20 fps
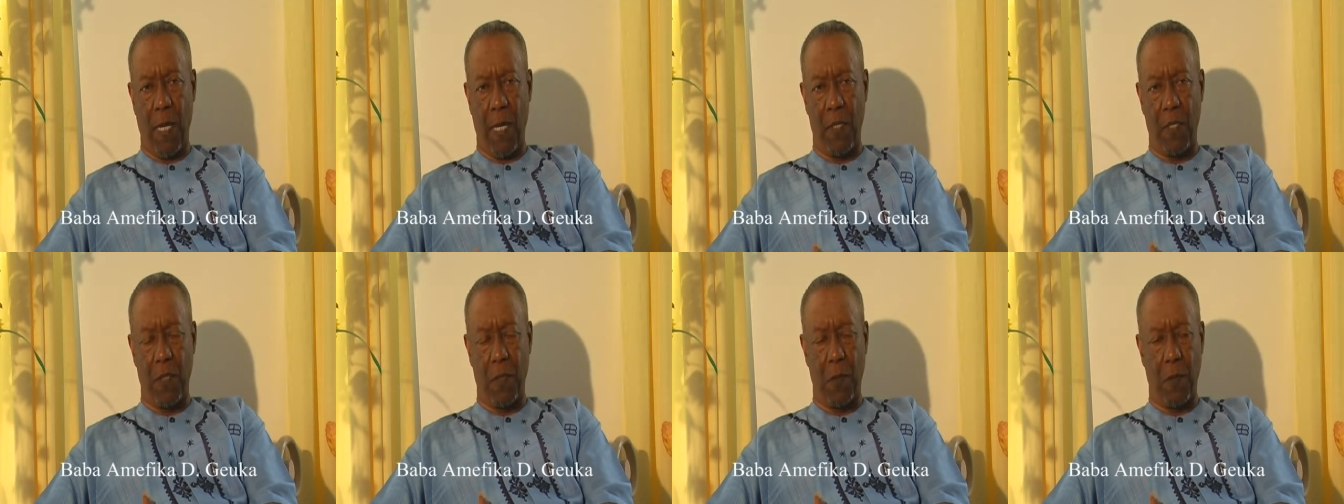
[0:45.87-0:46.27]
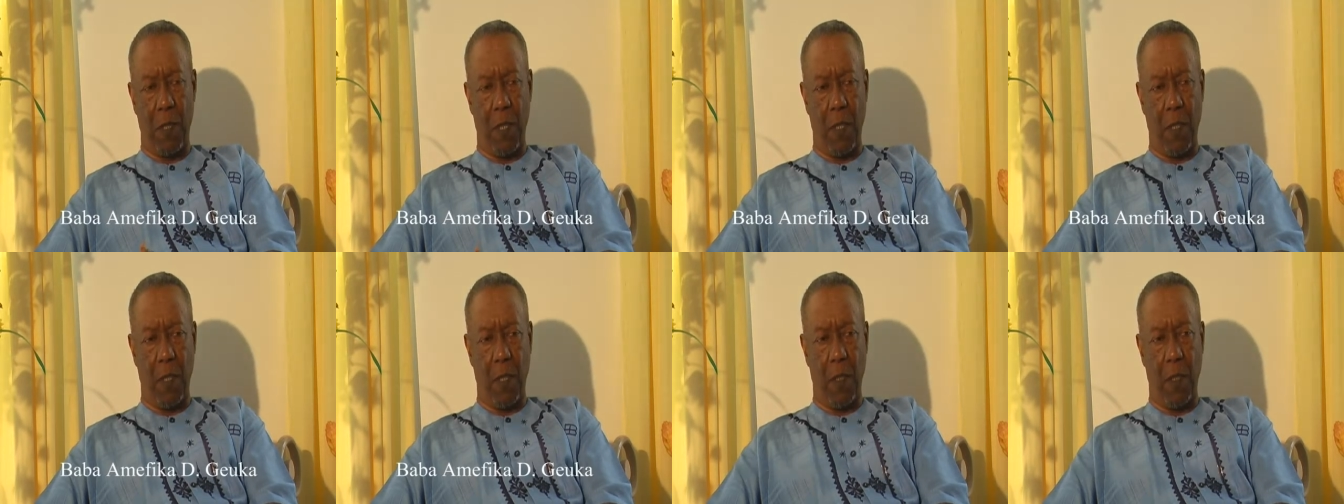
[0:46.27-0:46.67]
past
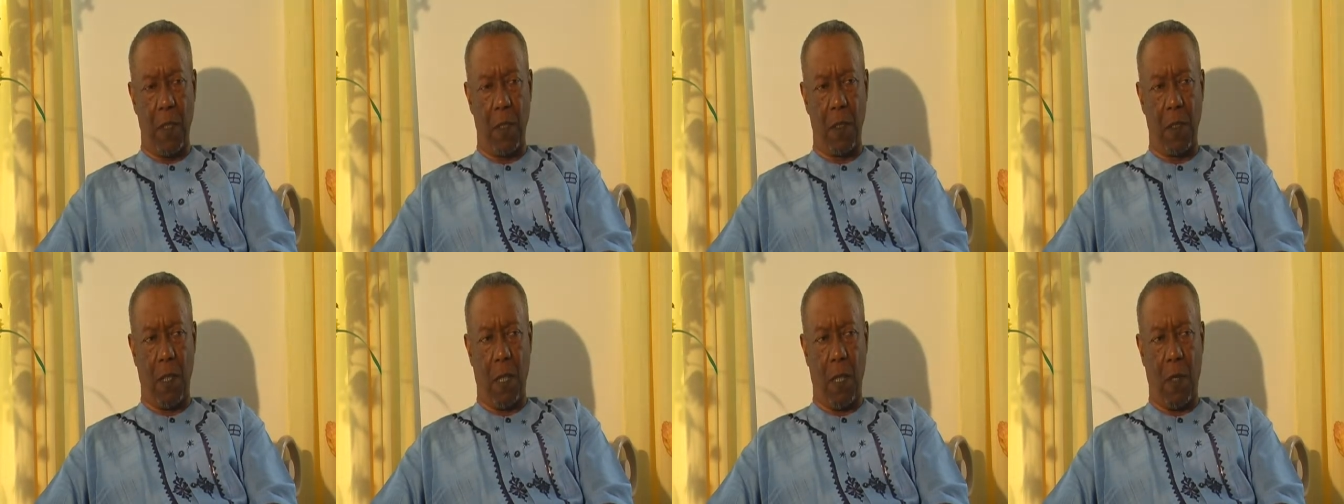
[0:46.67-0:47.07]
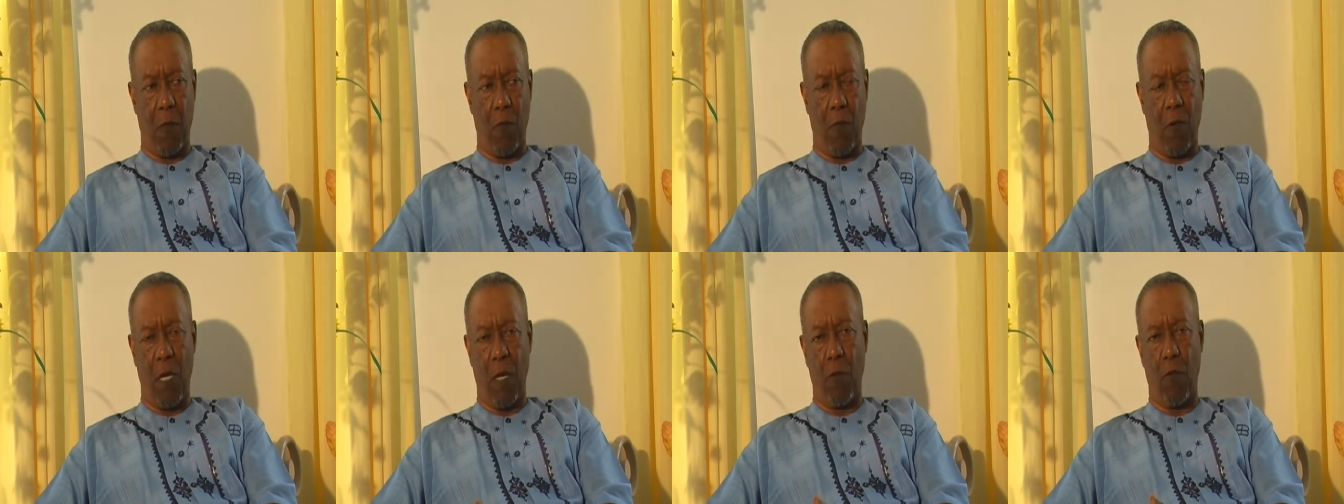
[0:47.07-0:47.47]
three years
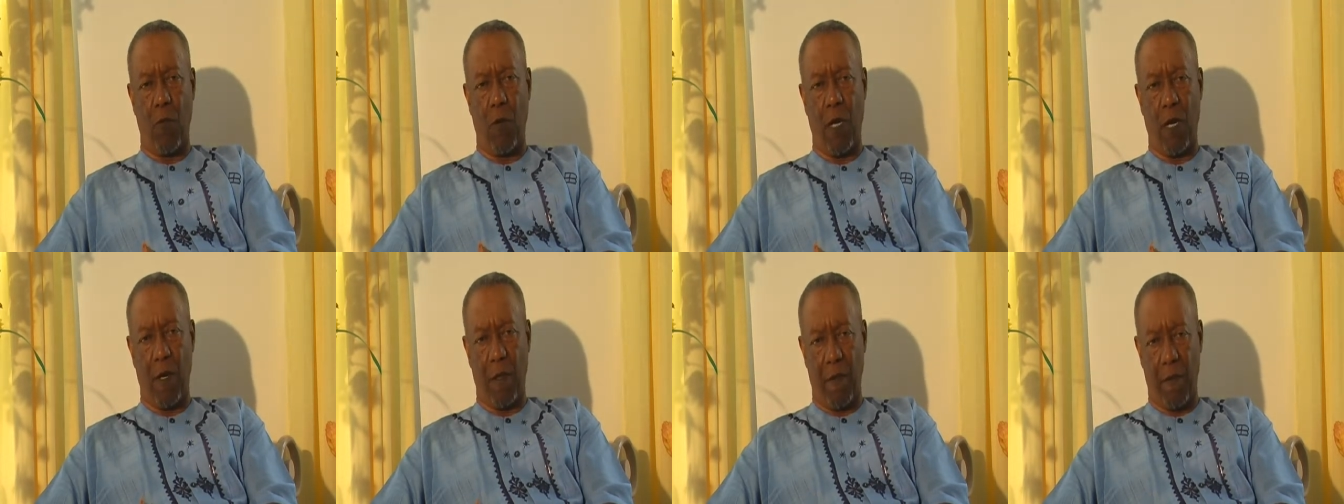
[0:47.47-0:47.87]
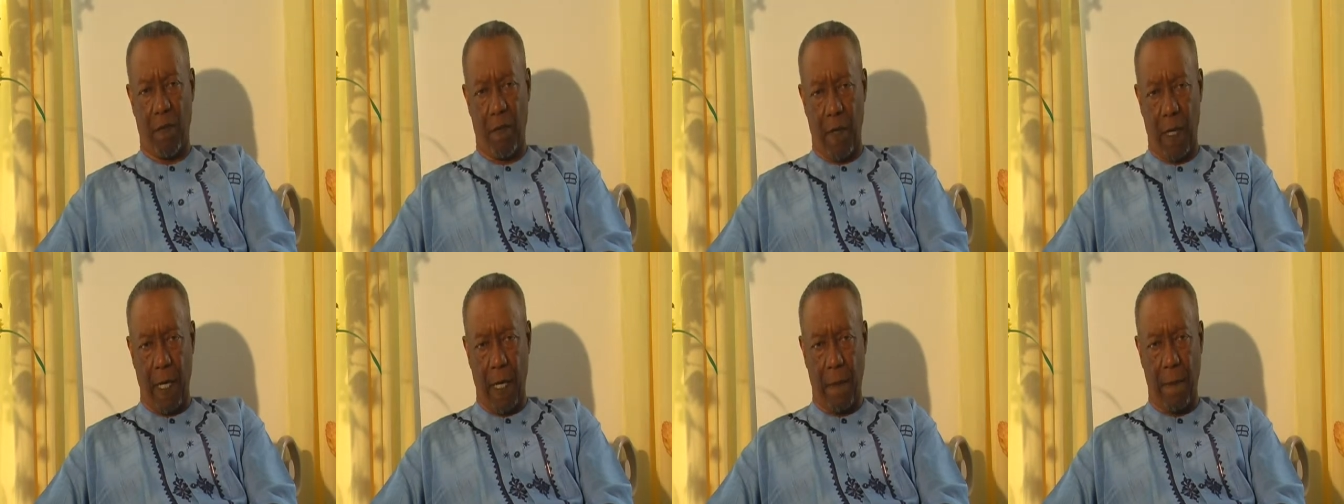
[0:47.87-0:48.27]
are well aware of the
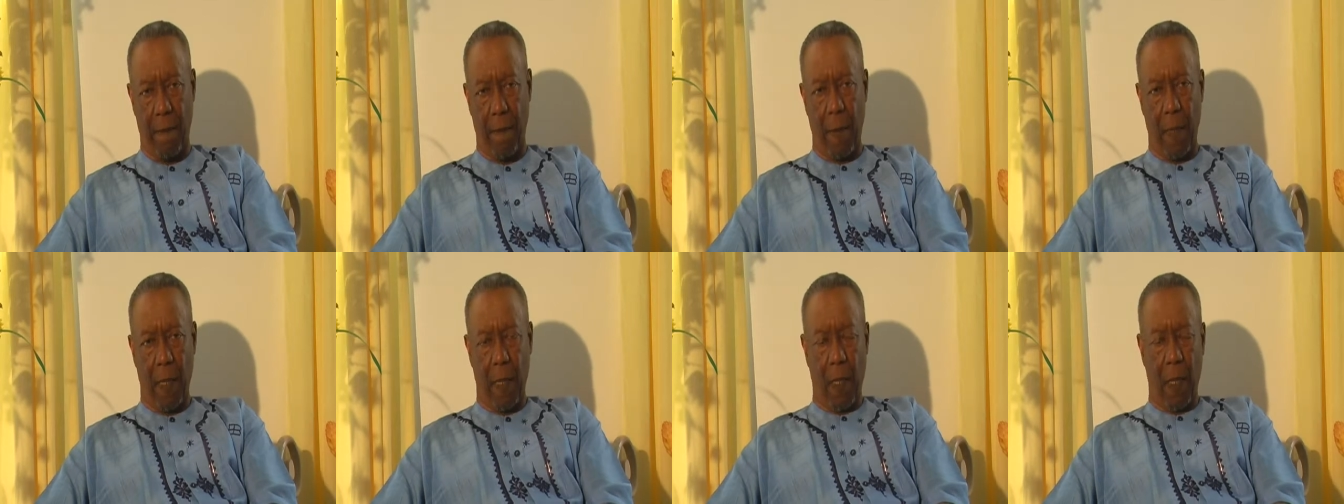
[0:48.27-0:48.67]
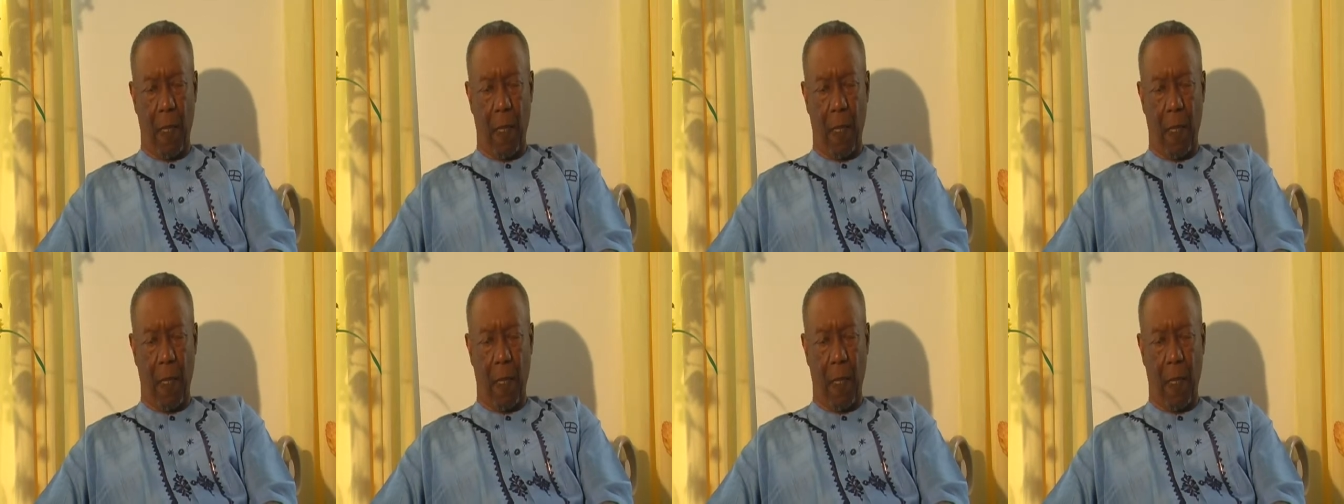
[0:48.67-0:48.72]
fact